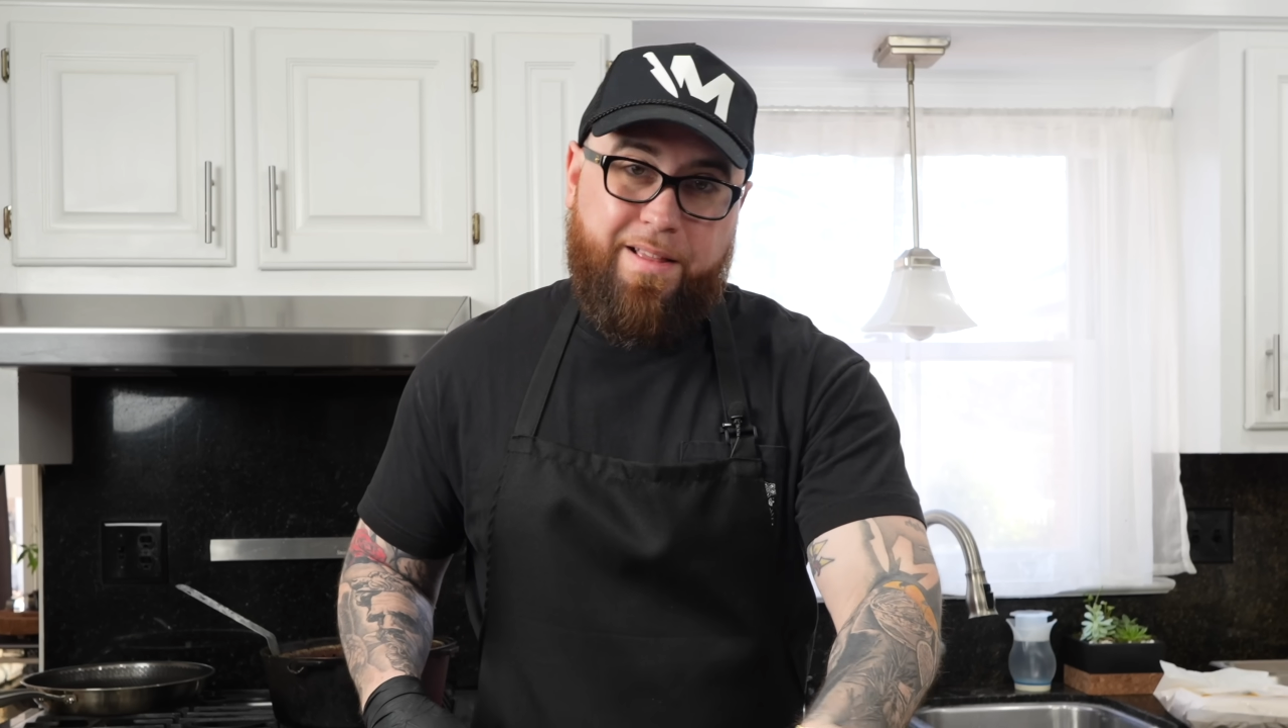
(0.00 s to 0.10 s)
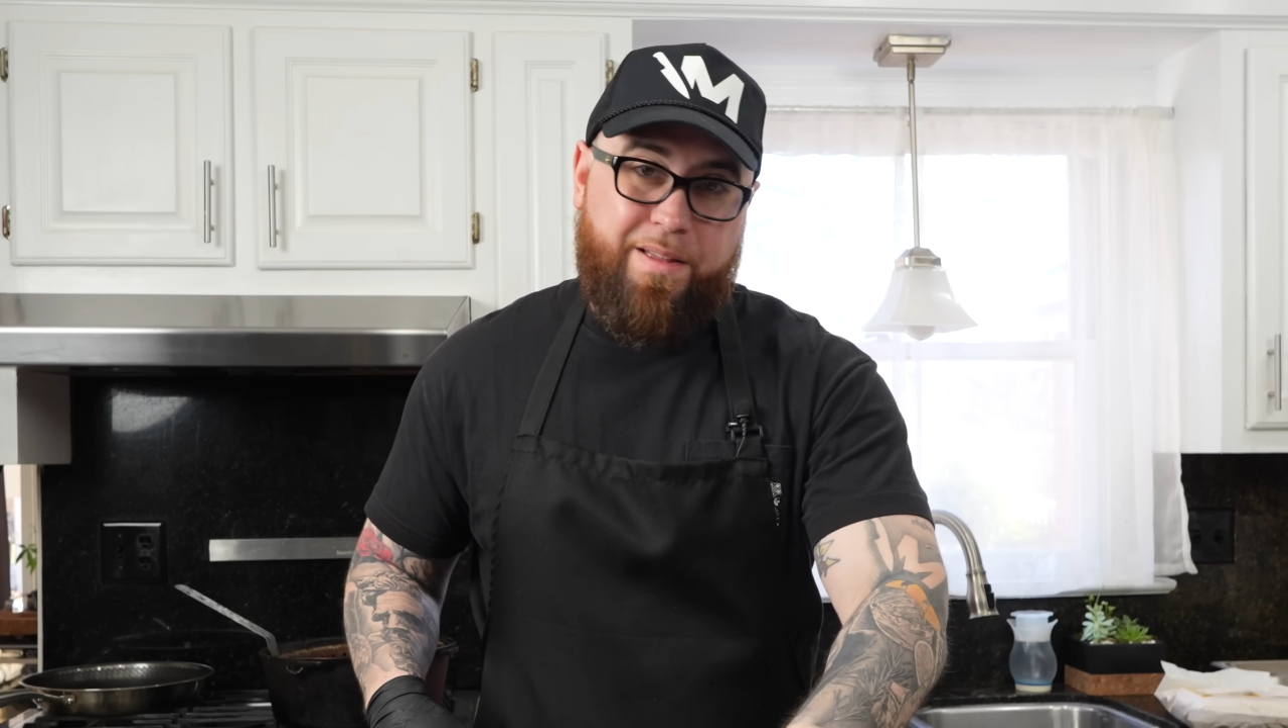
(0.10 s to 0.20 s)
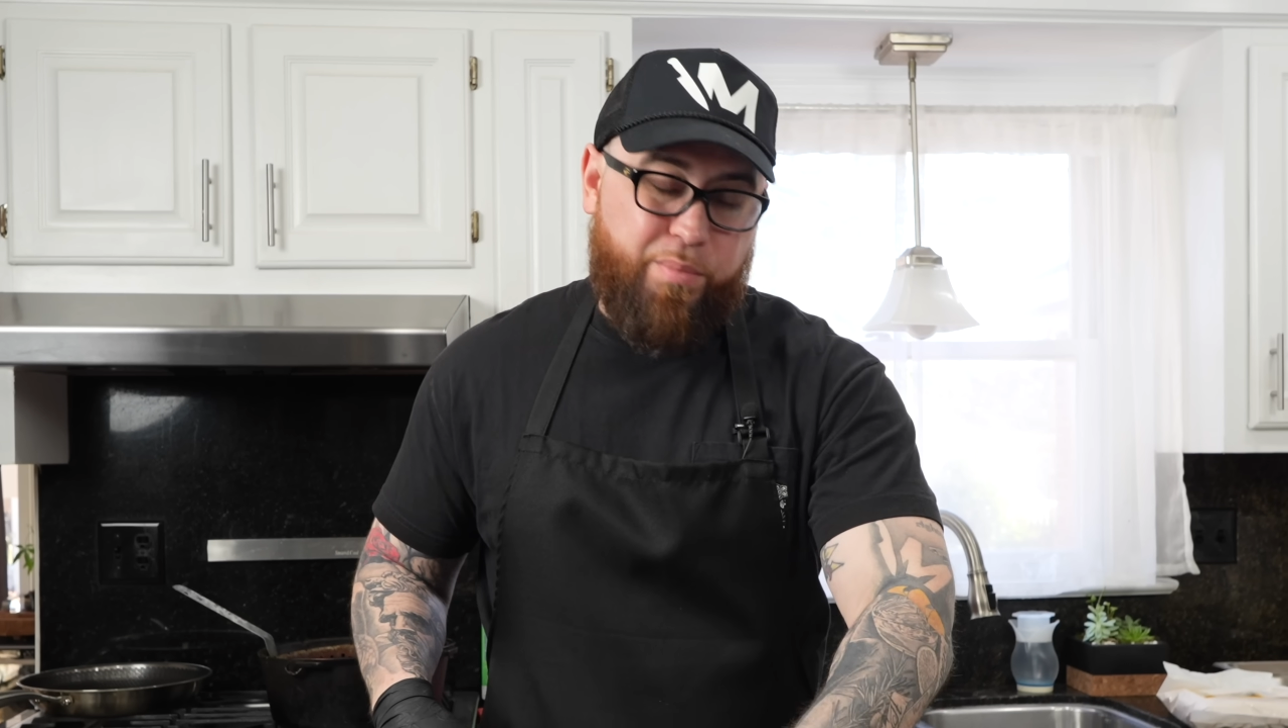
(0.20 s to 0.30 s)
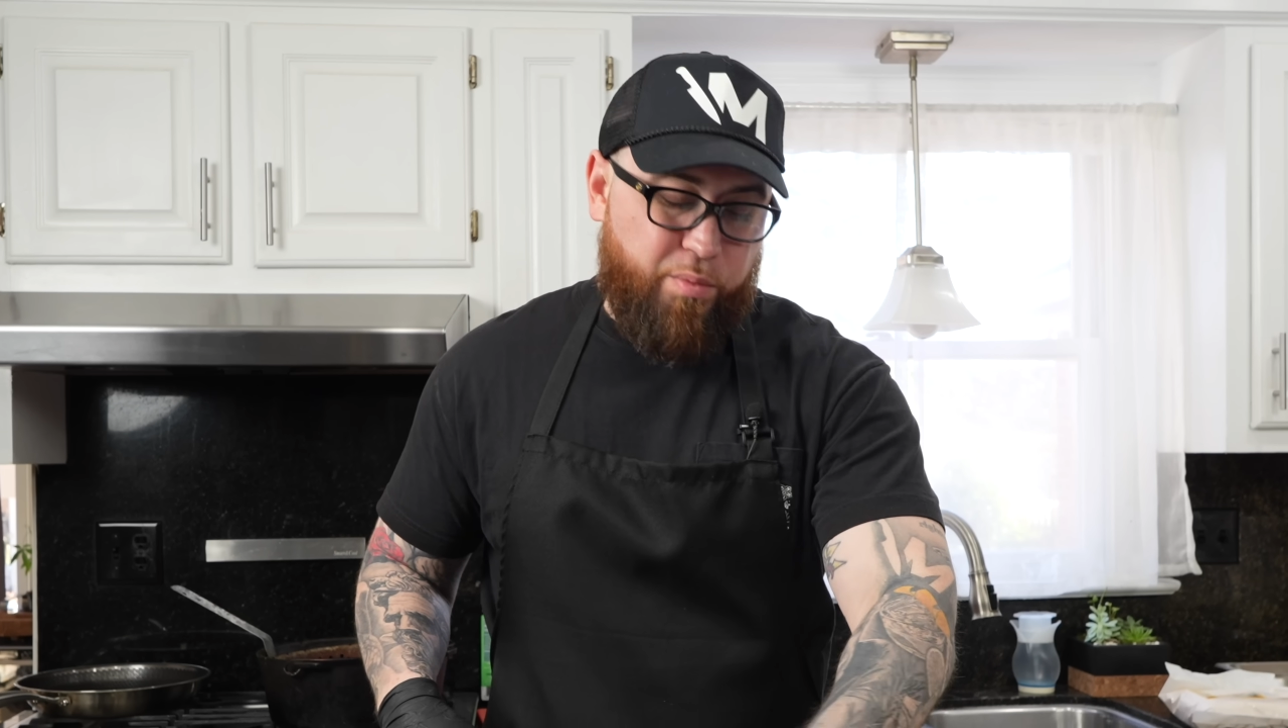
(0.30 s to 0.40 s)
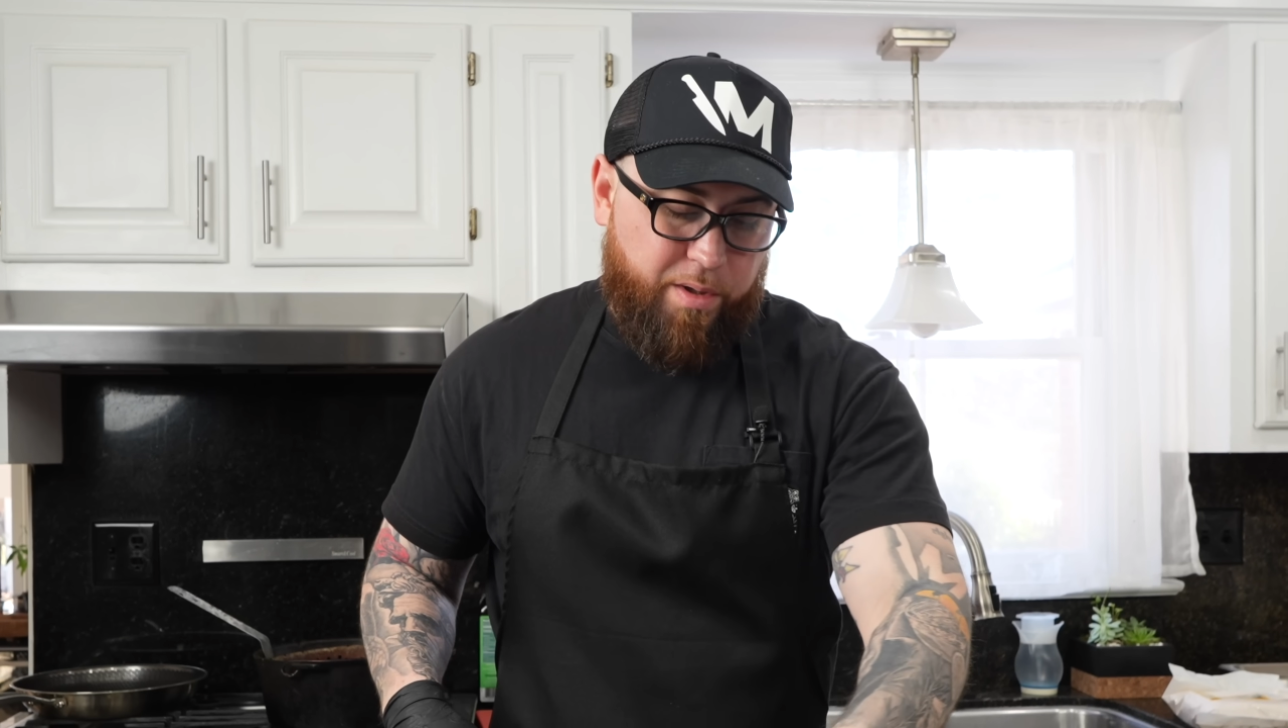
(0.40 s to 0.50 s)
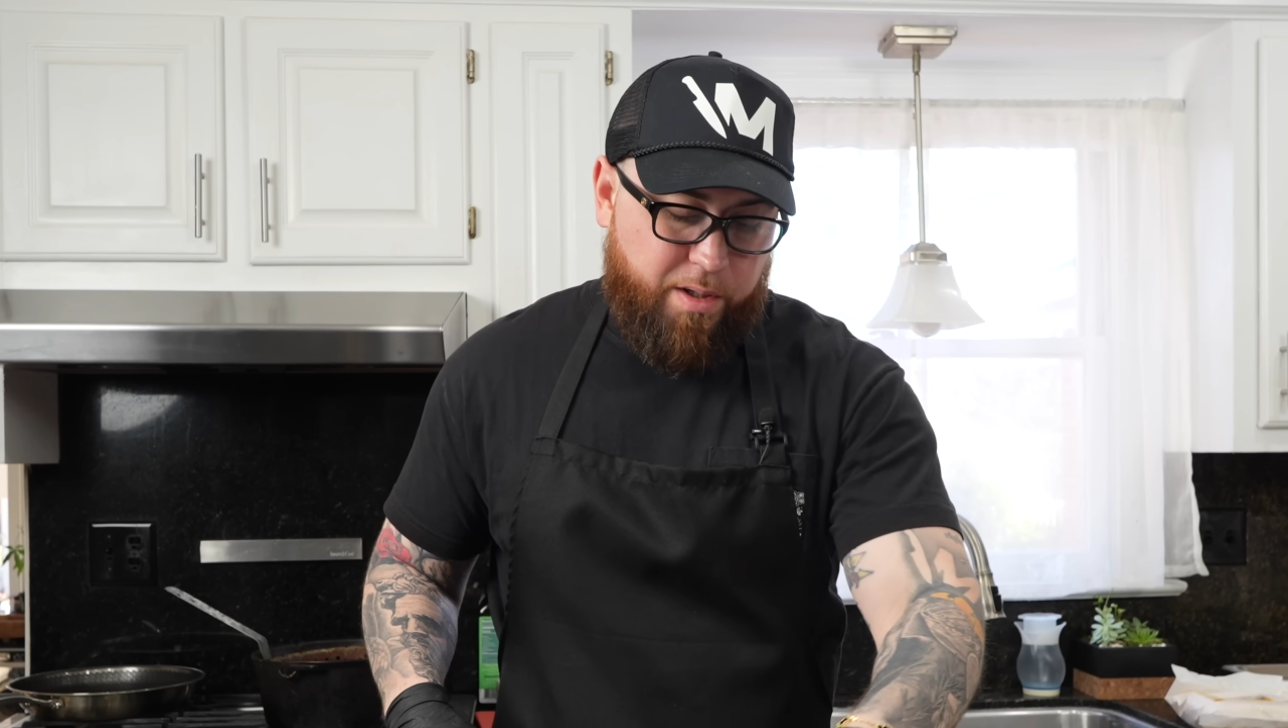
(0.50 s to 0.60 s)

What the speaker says: simple when it